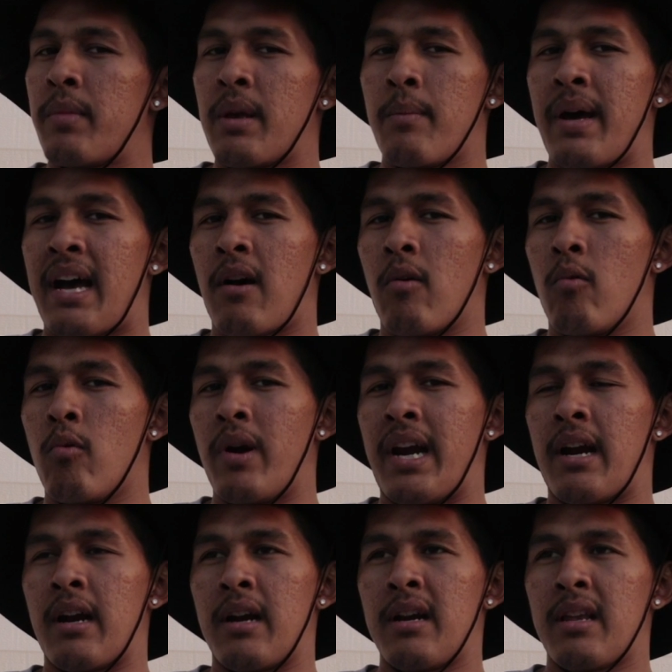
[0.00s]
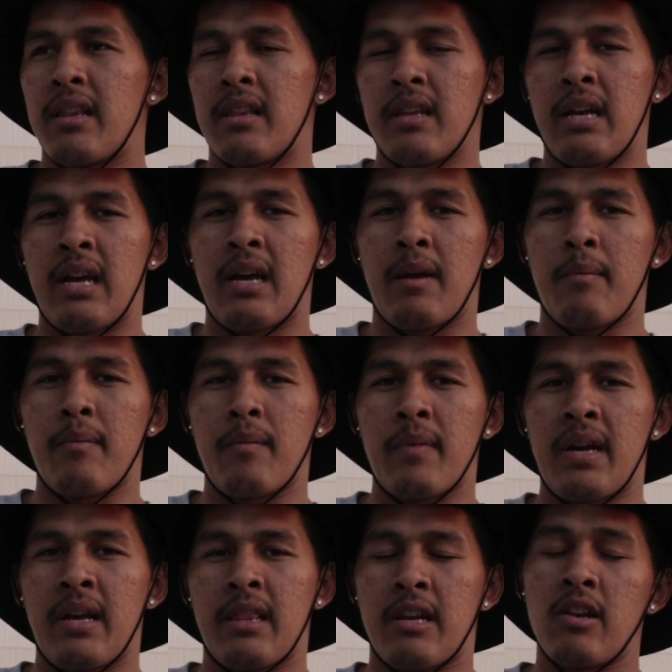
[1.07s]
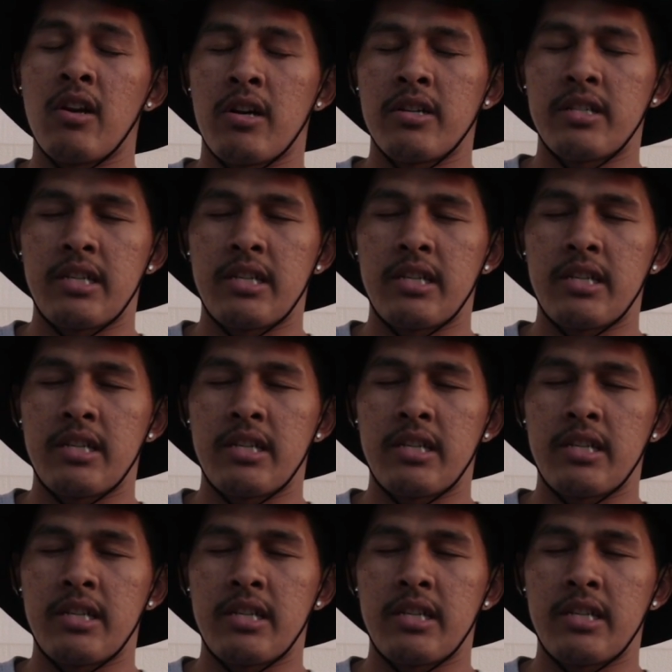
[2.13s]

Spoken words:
me about where the nurse,